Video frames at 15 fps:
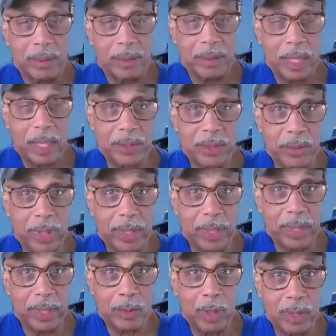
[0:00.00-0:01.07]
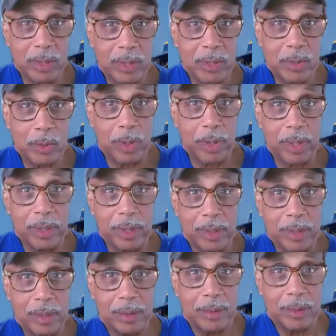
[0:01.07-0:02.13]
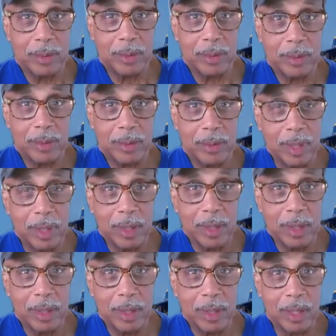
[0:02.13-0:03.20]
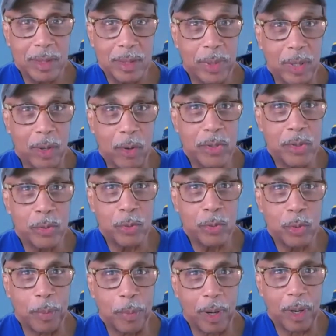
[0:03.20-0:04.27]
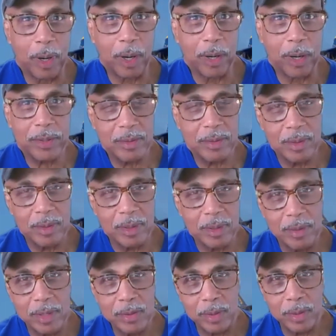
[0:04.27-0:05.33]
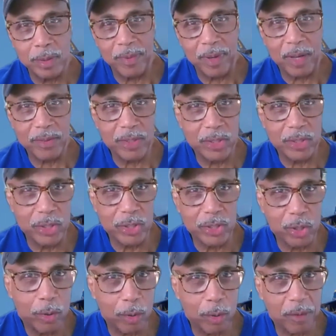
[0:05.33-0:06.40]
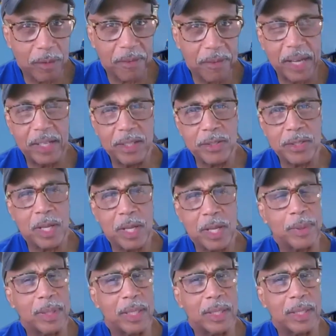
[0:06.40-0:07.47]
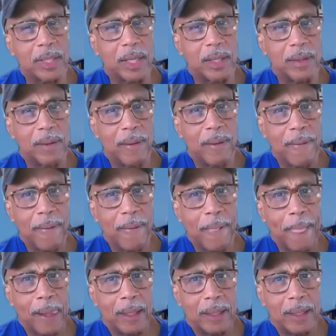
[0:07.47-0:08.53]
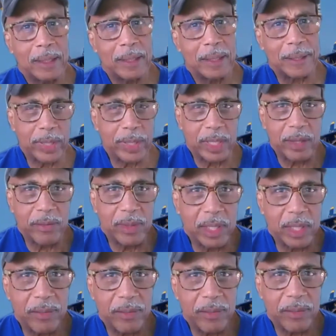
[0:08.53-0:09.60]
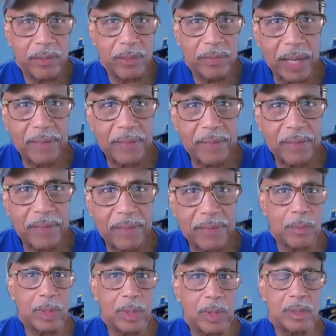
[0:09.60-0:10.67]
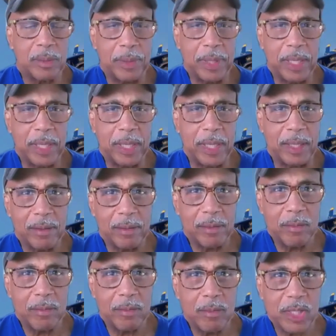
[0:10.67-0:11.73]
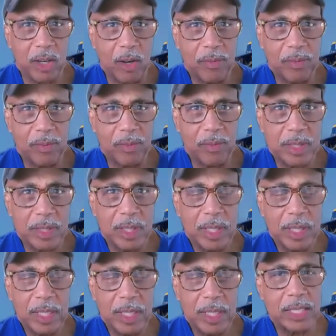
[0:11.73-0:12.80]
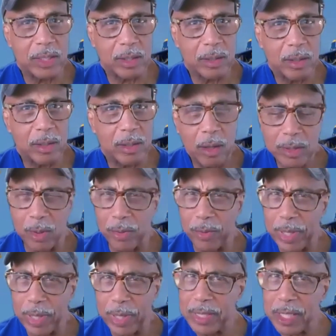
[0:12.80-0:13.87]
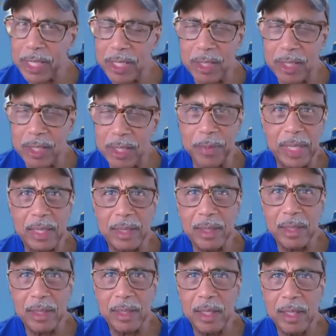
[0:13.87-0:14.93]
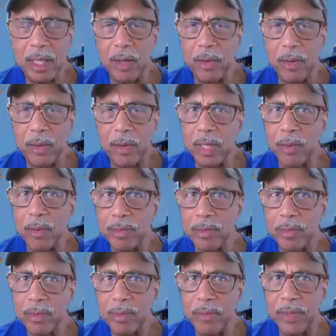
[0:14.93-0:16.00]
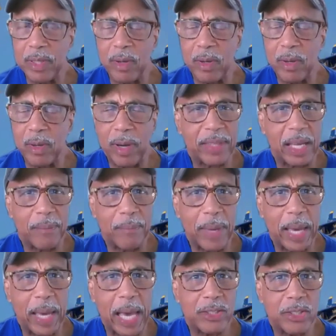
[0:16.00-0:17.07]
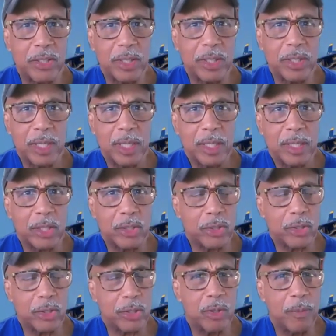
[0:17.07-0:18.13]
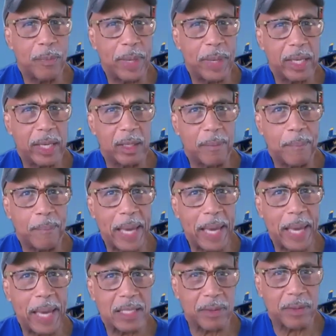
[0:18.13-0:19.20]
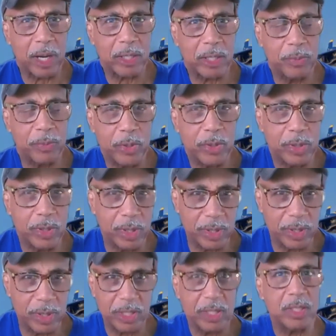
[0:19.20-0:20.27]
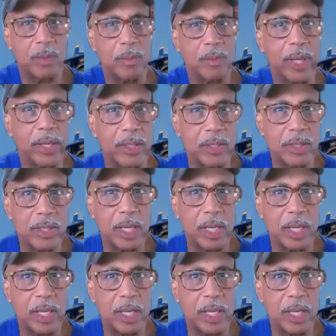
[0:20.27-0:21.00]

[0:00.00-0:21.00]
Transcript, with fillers: Wow, that is great. That's quite a story. You know, someone goes into a bar, it usually involves a joke or a fight or something like that. It's great to give the gift of life to someone, to be selfless. It's a, also a great system in that, you know, you don't, if you don't have that match, that you're still making a massive contribution to the system, like you